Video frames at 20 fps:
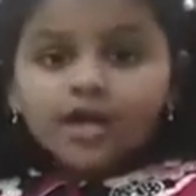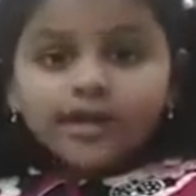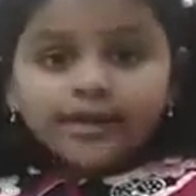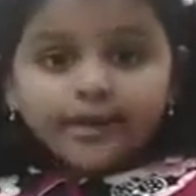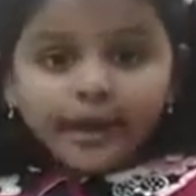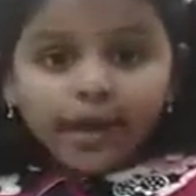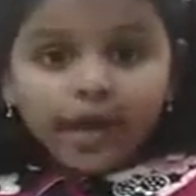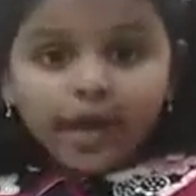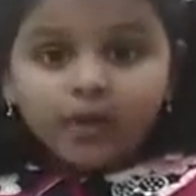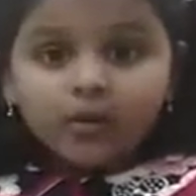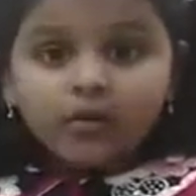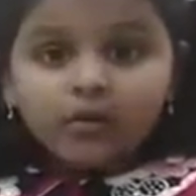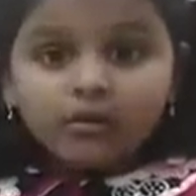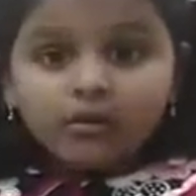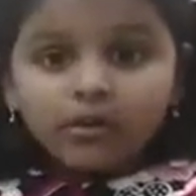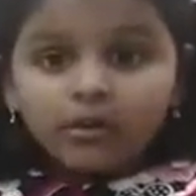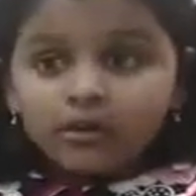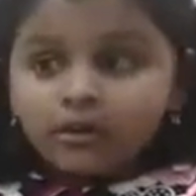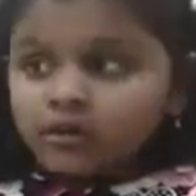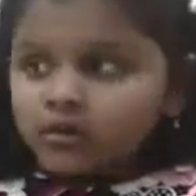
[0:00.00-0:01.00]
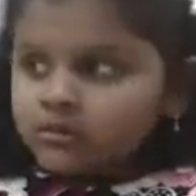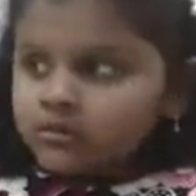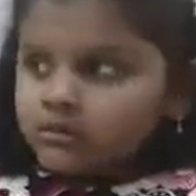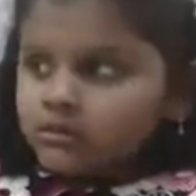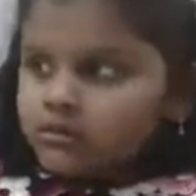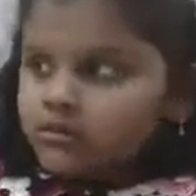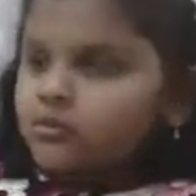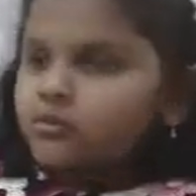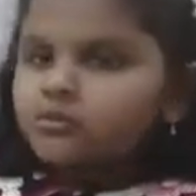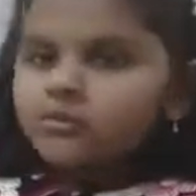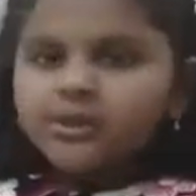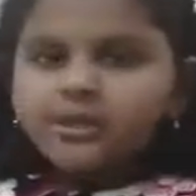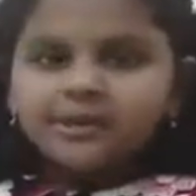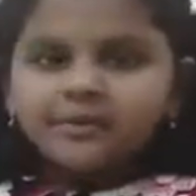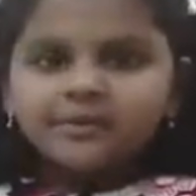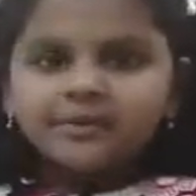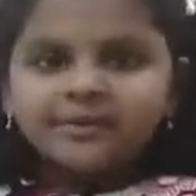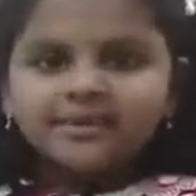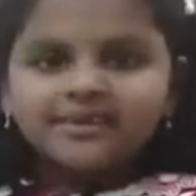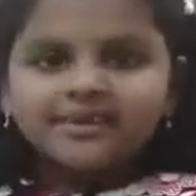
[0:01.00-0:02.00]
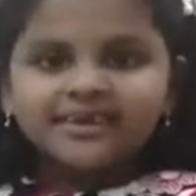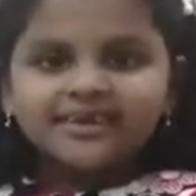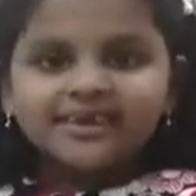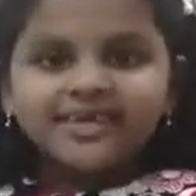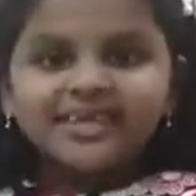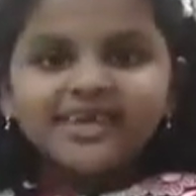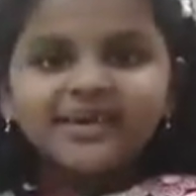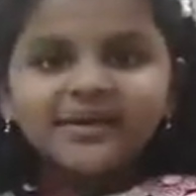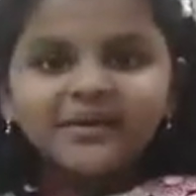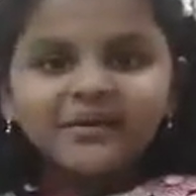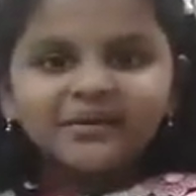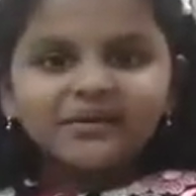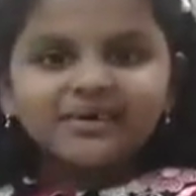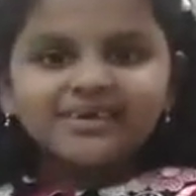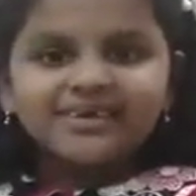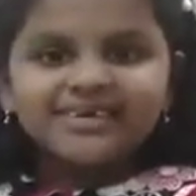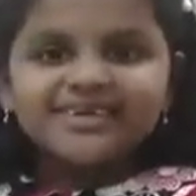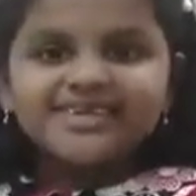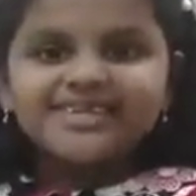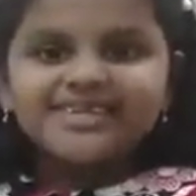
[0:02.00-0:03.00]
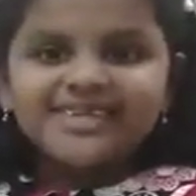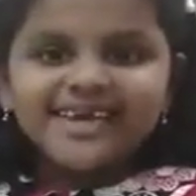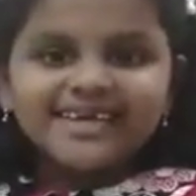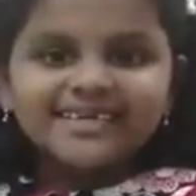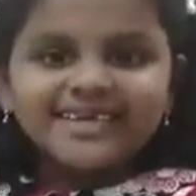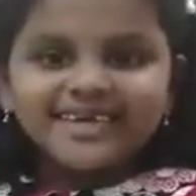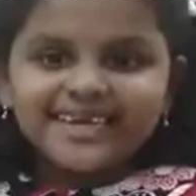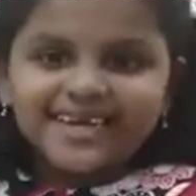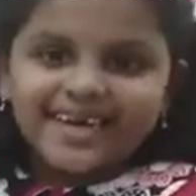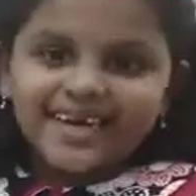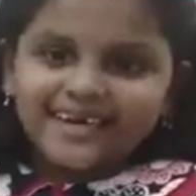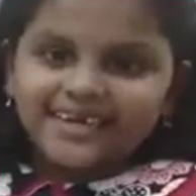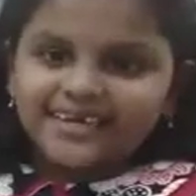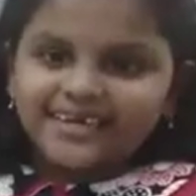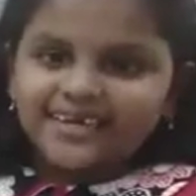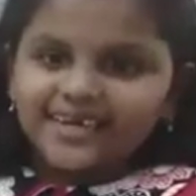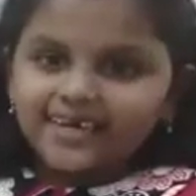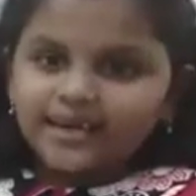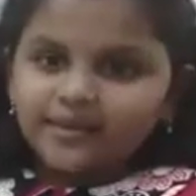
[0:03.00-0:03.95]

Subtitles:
Now, you might be thinking what is satellite?